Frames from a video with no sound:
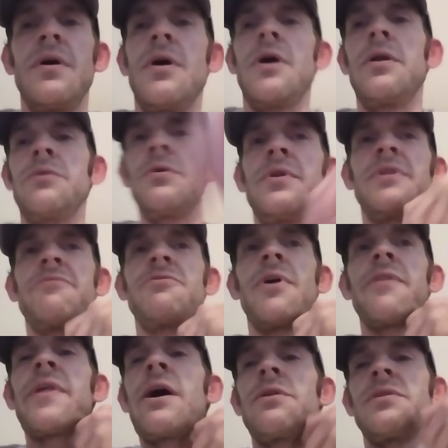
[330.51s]
hundreds, if
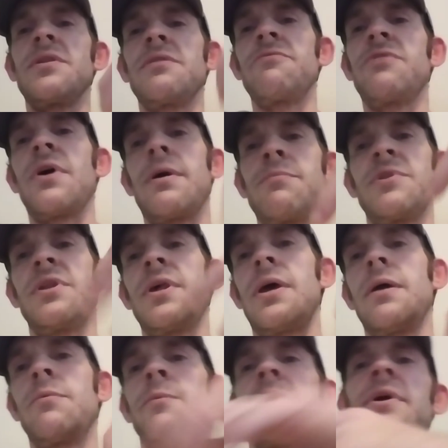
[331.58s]
not thousands of times a
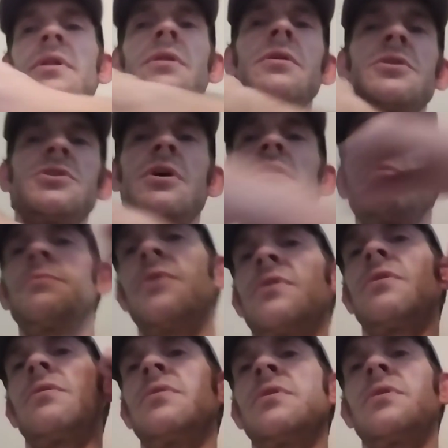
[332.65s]
day. We make a little
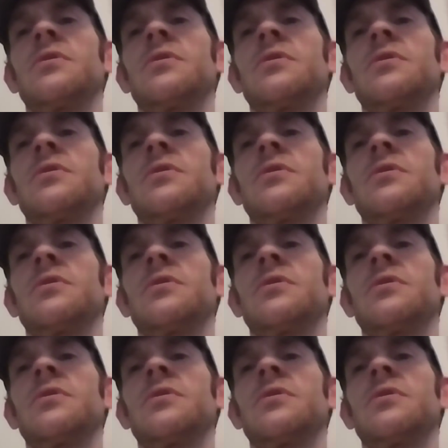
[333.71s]
adjustment,